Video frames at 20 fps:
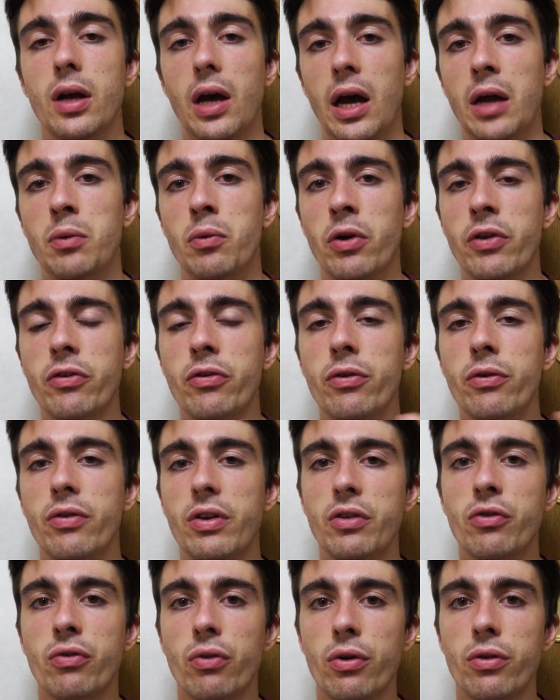And once you've
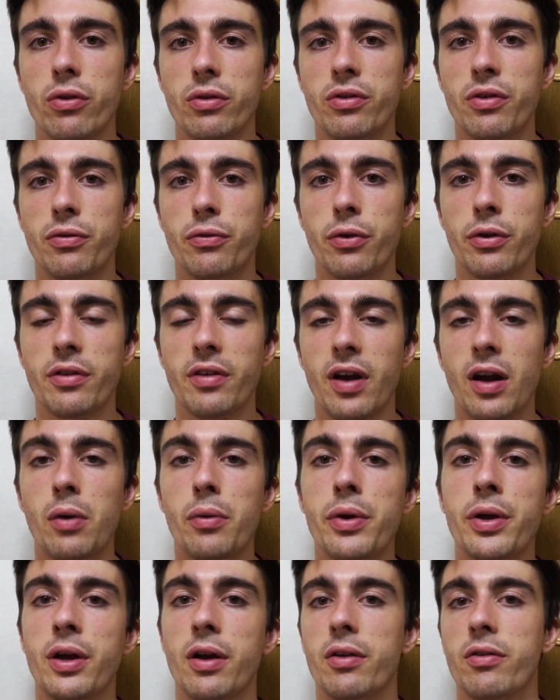enjoyed the different
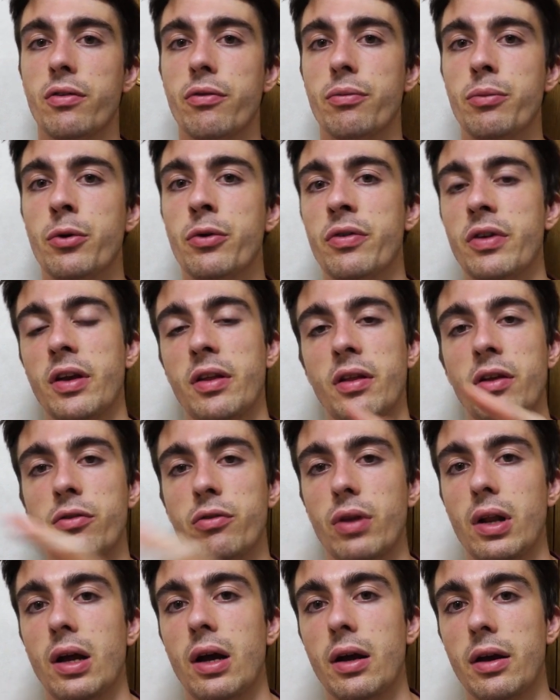areas of music
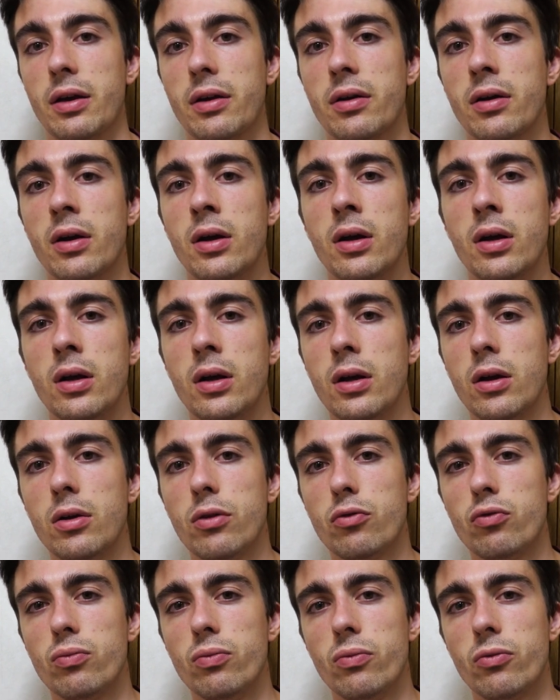that you like,
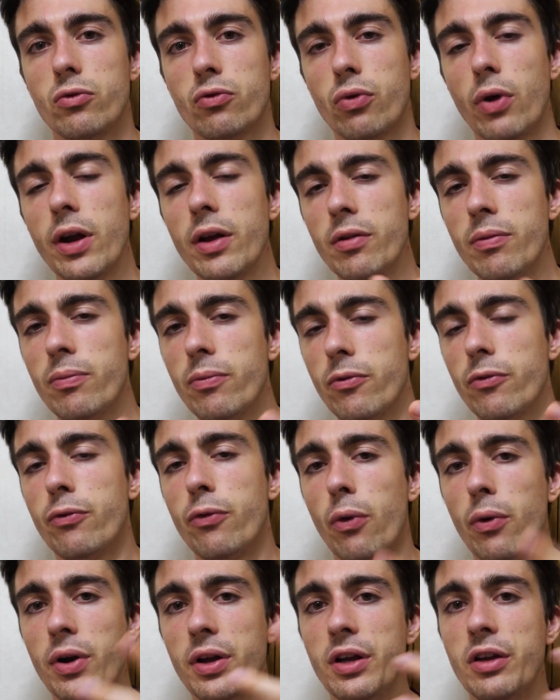try
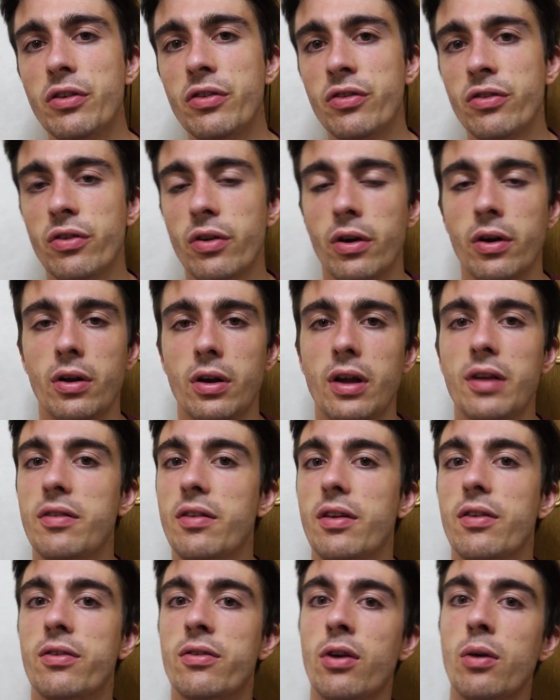for each, let's
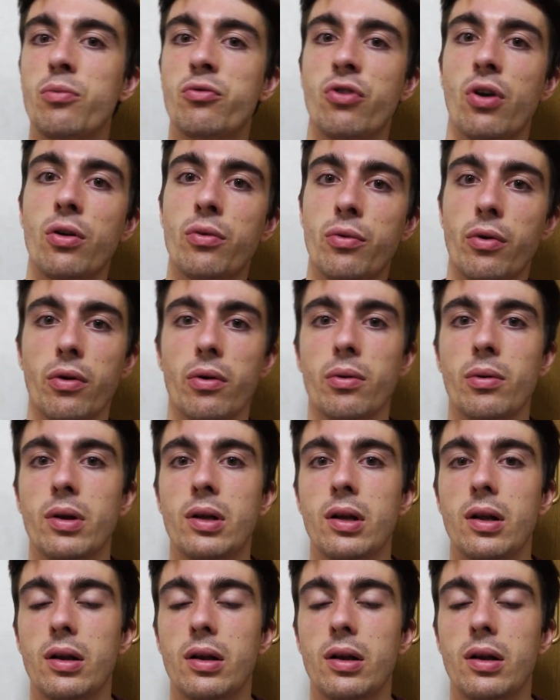say, subgenre.